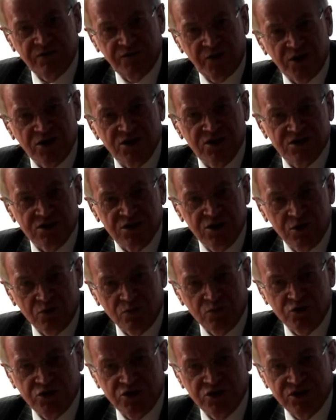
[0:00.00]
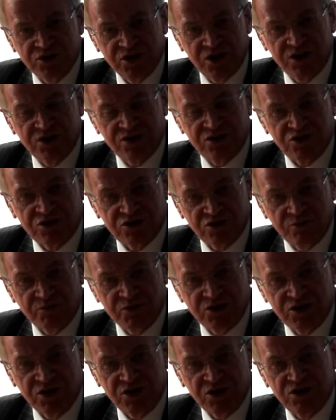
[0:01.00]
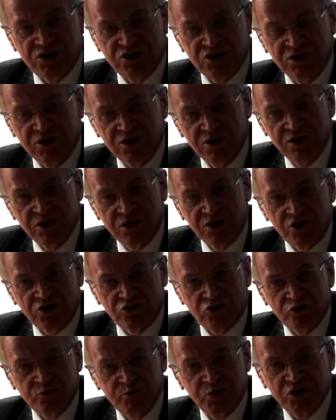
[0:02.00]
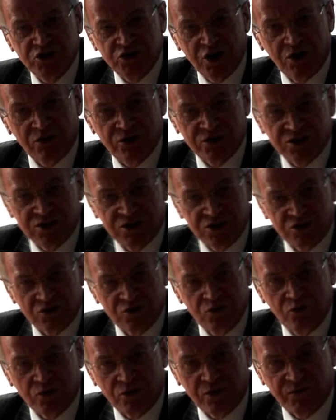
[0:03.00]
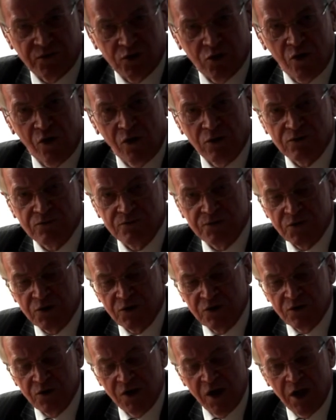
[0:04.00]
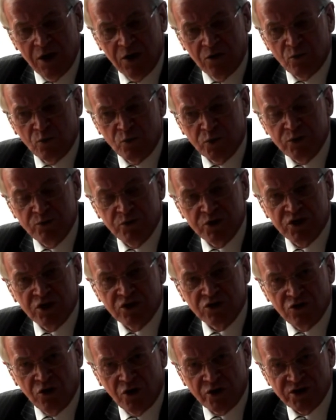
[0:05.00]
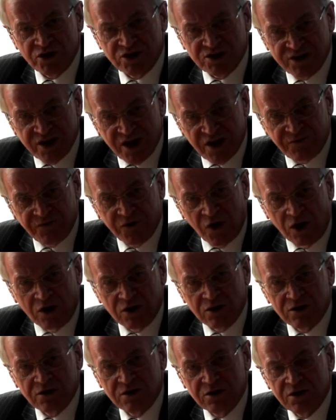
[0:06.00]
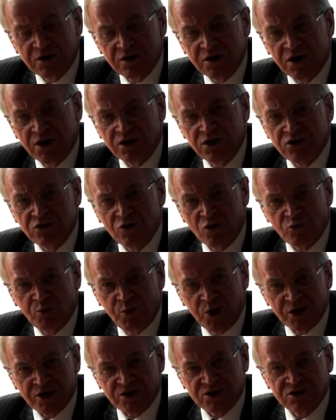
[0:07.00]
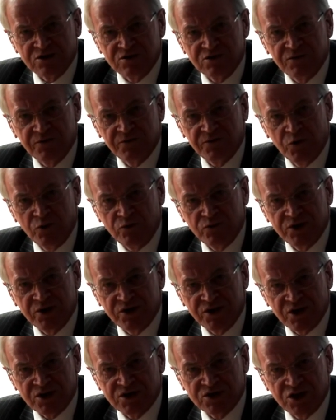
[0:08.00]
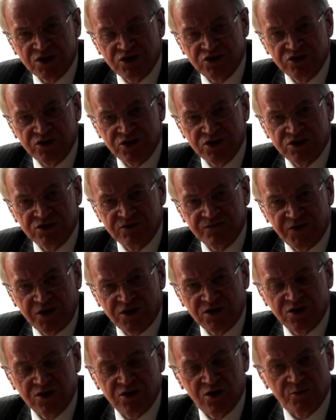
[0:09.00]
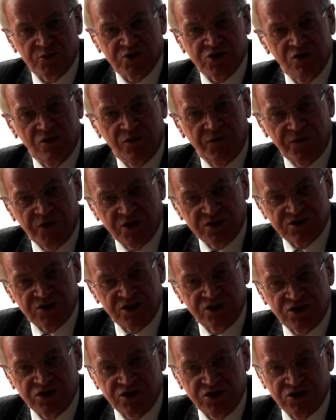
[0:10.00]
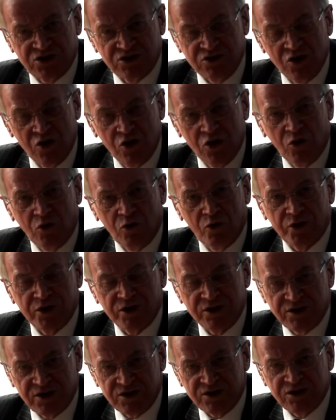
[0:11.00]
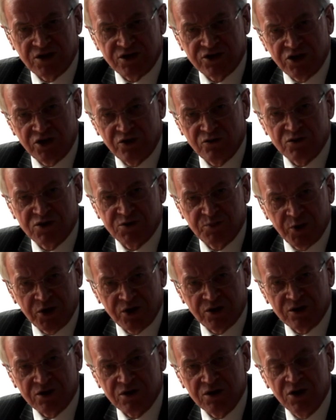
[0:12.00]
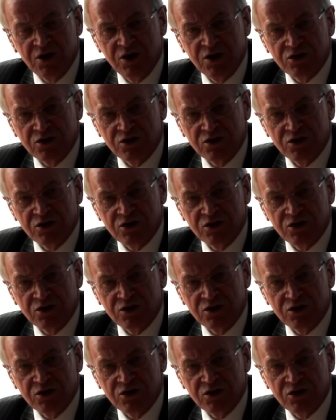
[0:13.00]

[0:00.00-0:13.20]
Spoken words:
advice would suggest at some stage it should be challenged in a court of law. We would encourage, therefore, any young person found in this situation, finding himself in this situation, or indeed a child's parent,